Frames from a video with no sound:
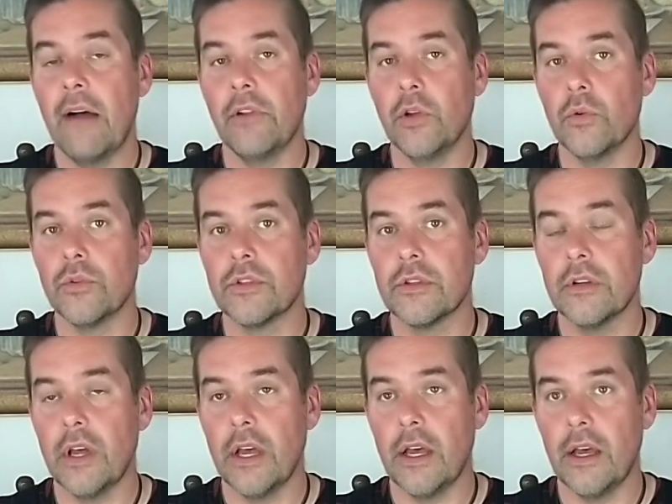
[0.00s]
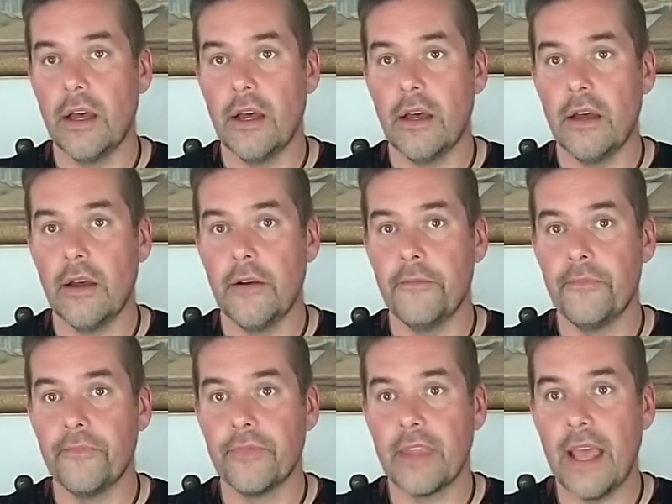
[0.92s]
I'll use
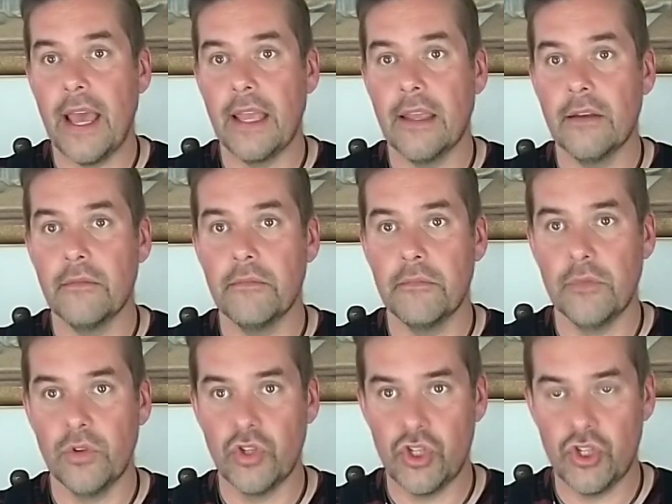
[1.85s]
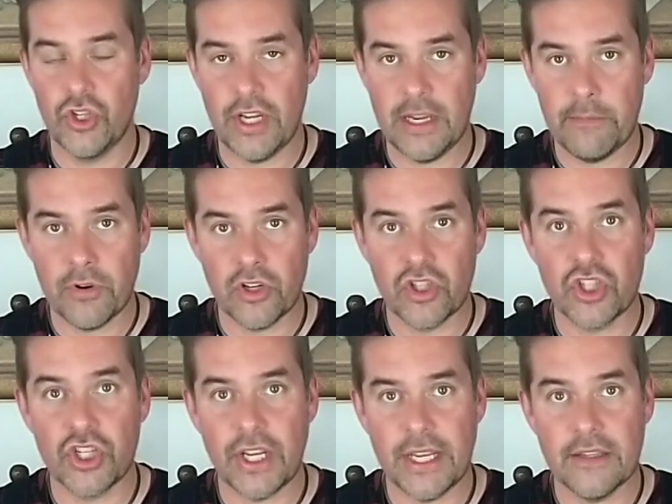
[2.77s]
a cheaper
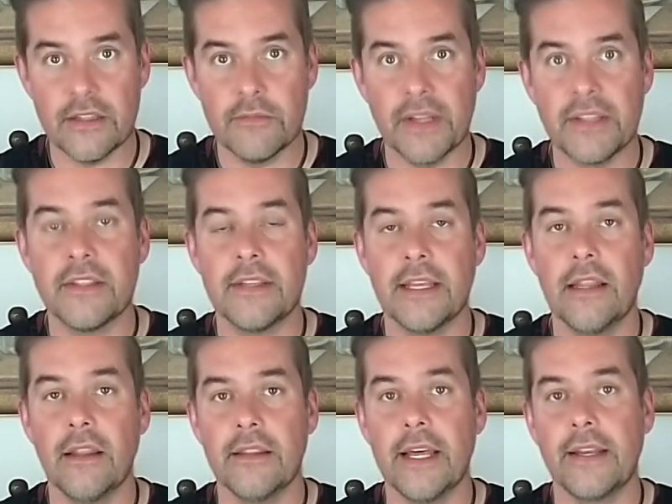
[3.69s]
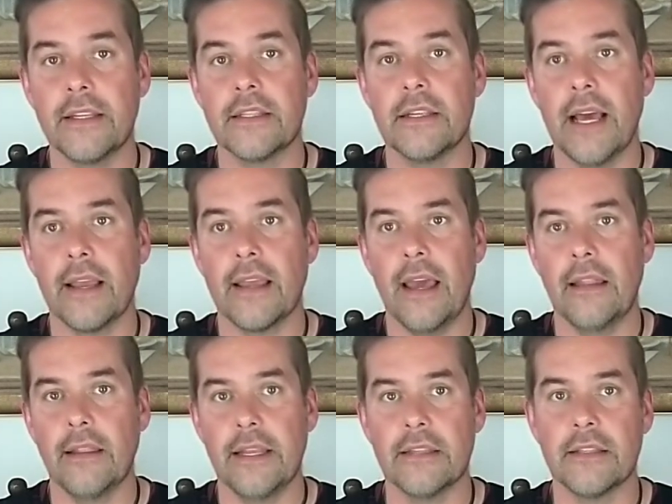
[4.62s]
cheese, but still that is like
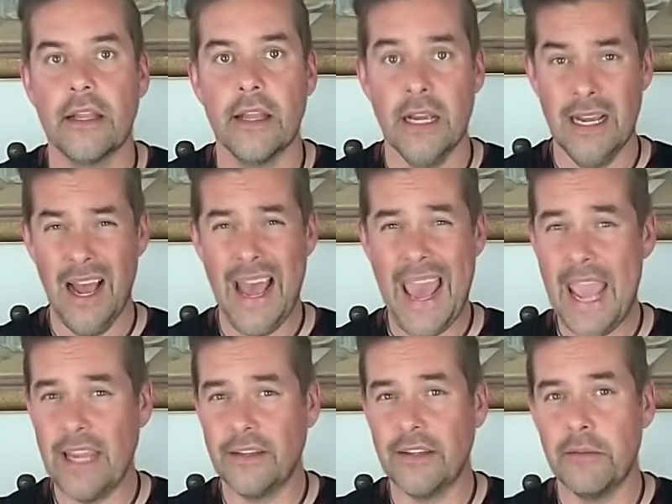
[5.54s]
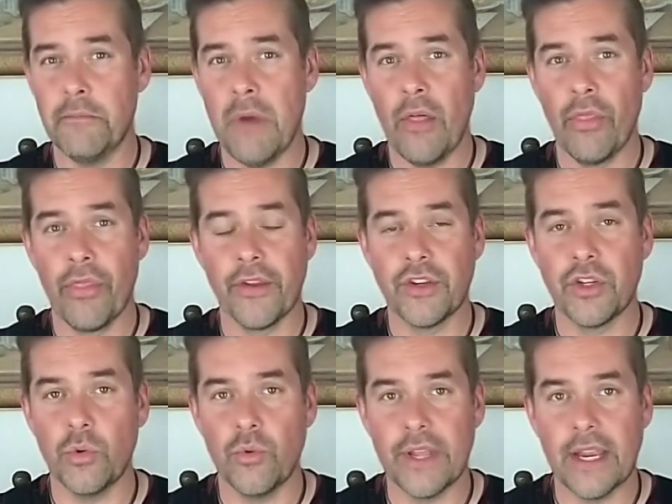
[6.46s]
at least 18 months,
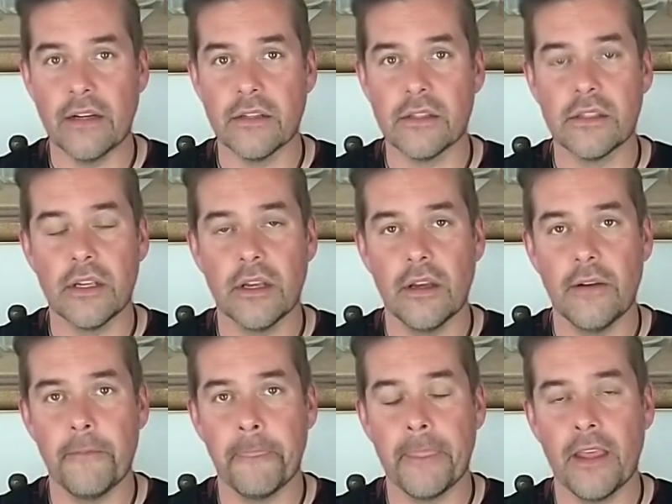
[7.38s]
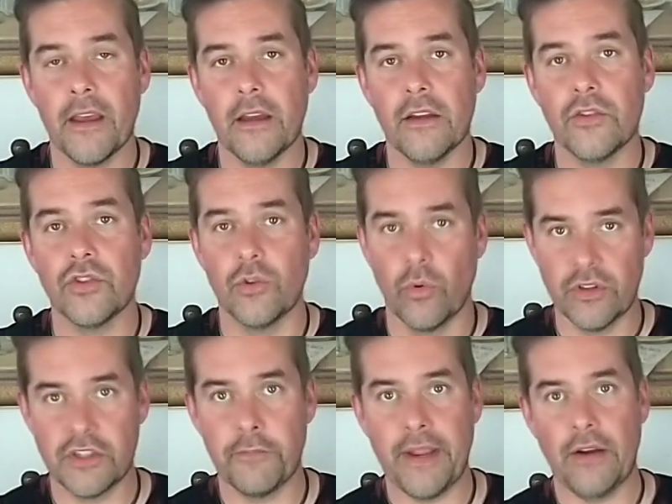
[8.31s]
2 years
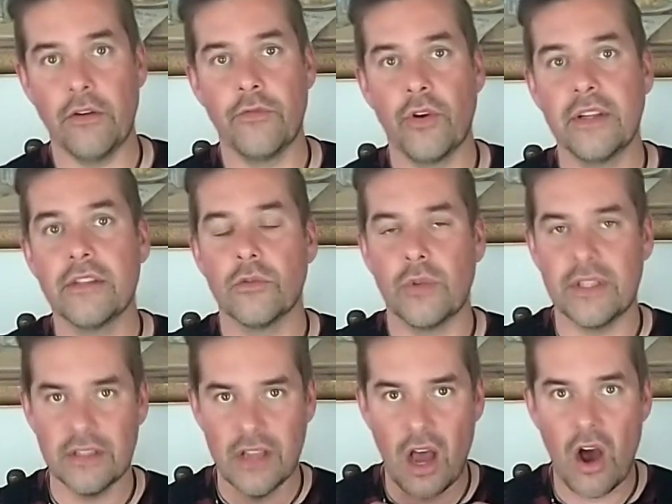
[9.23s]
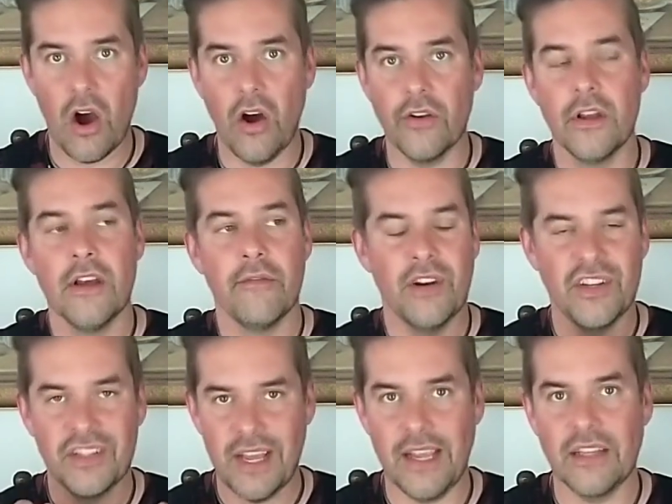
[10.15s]
storage period for it, so it's a hard,
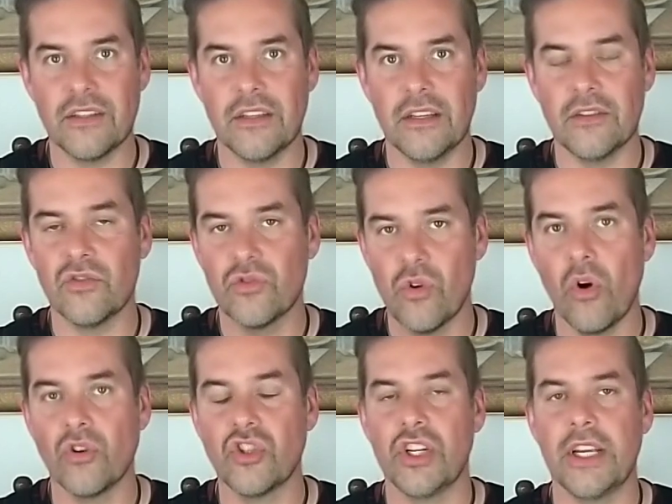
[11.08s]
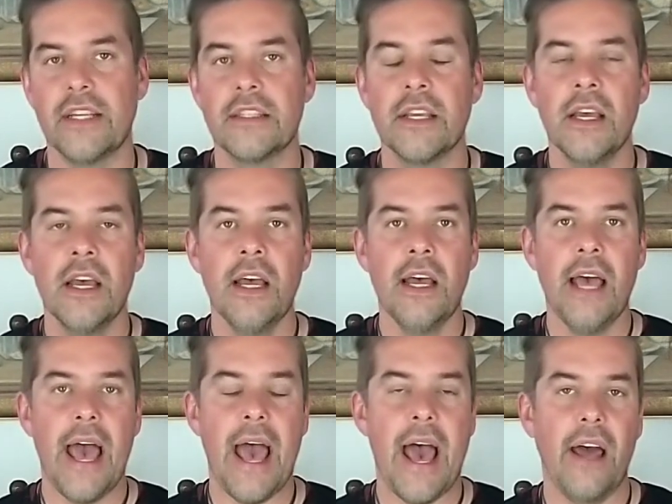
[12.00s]
very tasty, strong cheese.
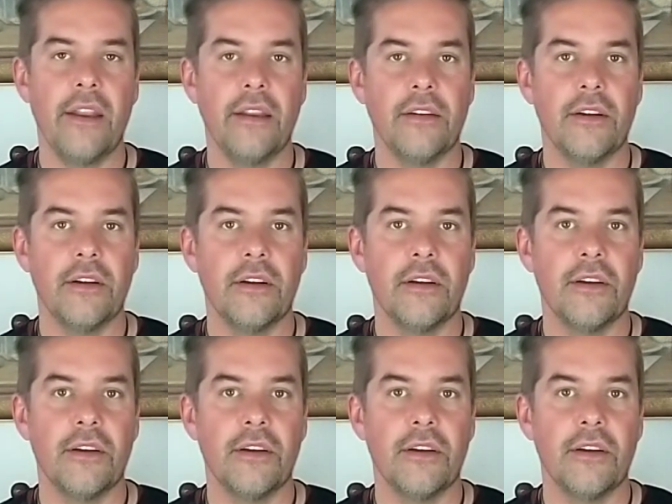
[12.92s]
And